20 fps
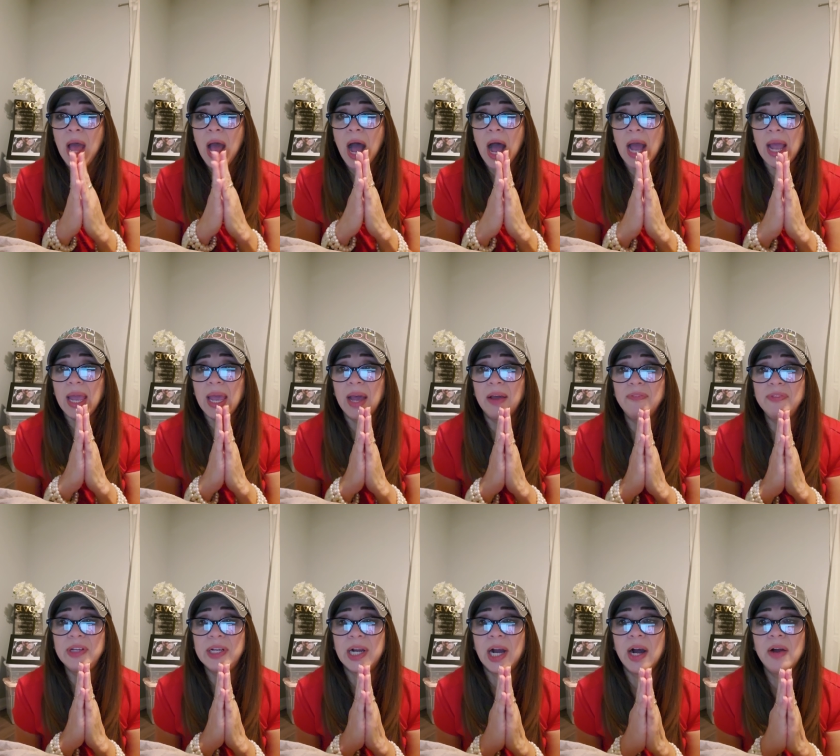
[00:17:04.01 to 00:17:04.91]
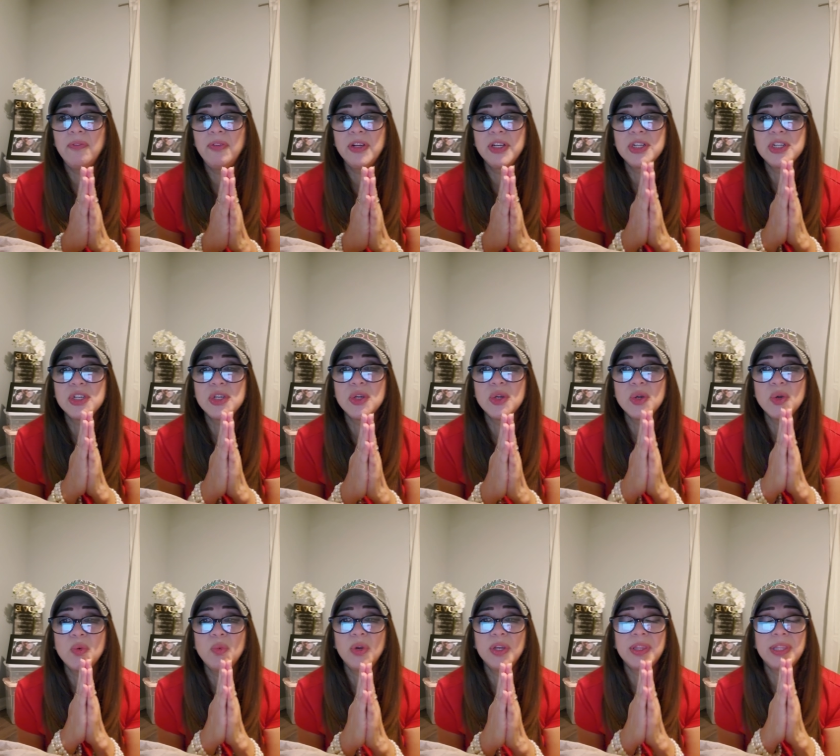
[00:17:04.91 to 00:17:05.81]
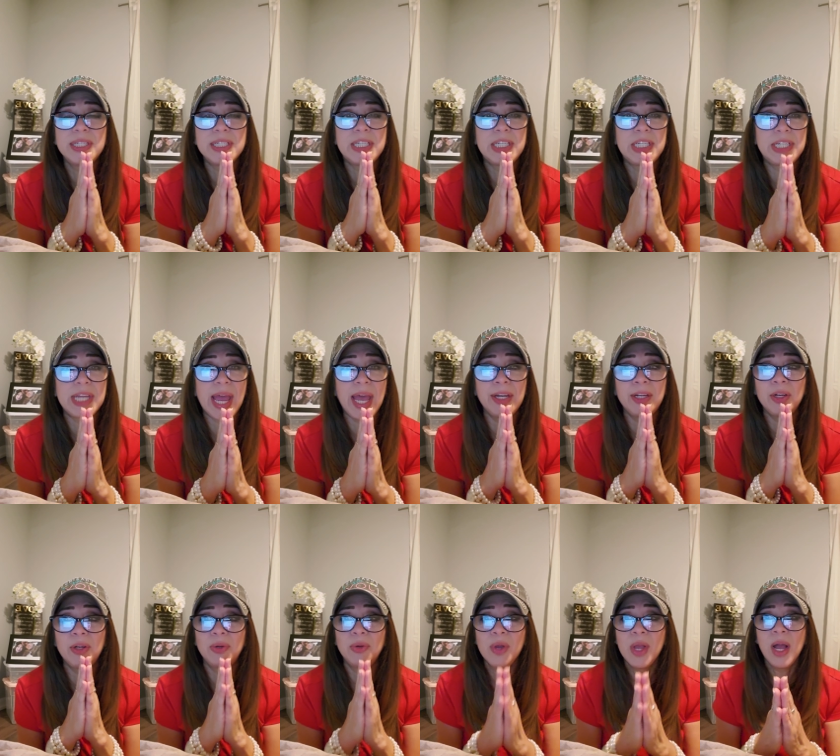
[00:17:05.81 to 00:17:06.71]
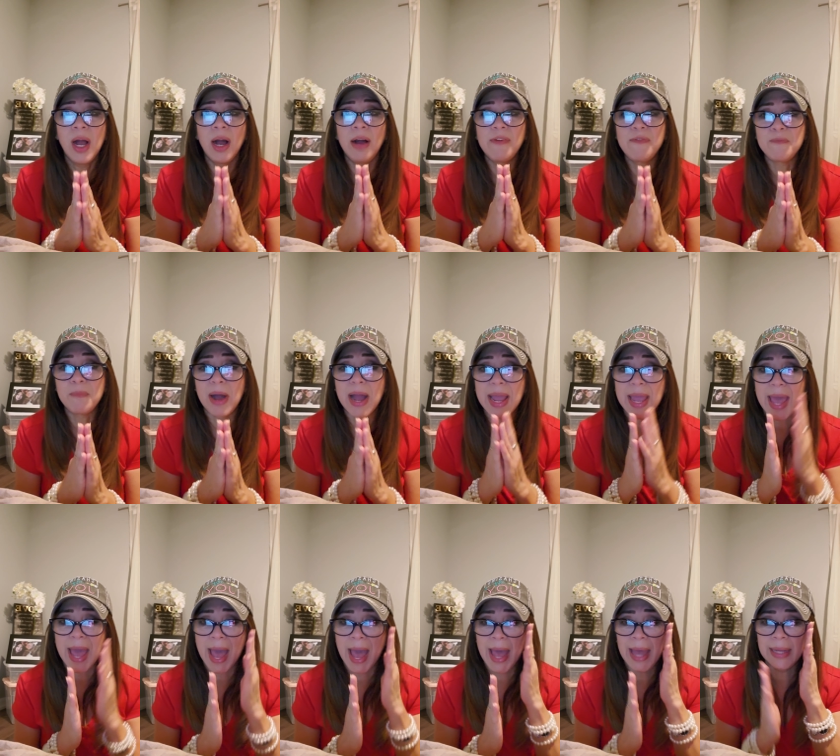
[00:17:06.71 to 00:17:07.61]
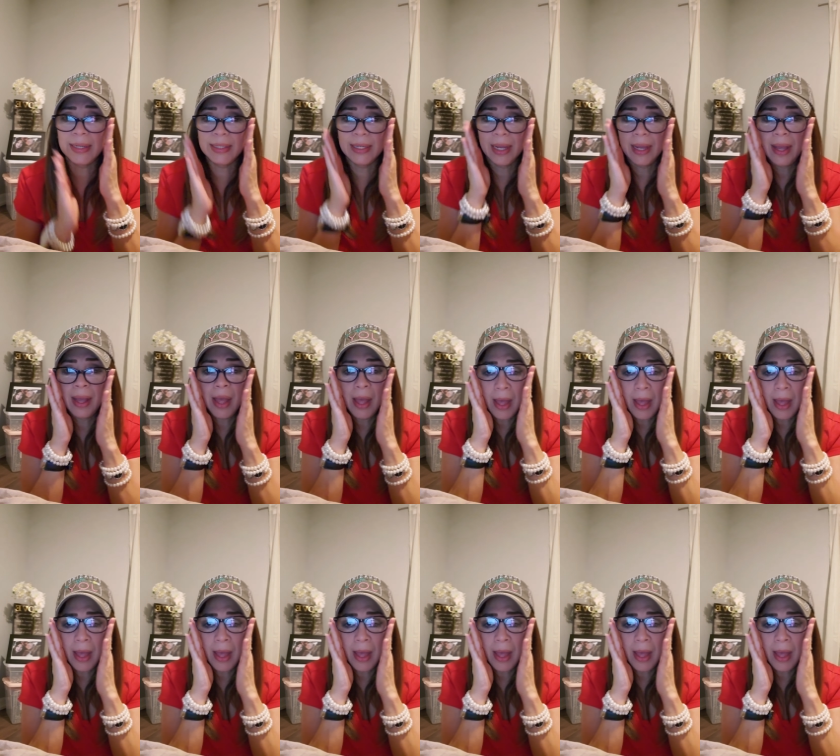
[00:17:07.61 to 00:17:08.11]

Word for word: I have covered you with the shadow of my hand,